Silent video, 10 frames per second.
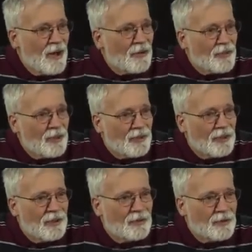
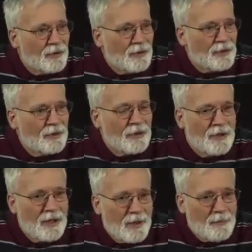Nothing is going to
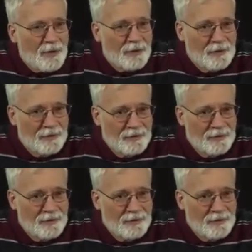happen.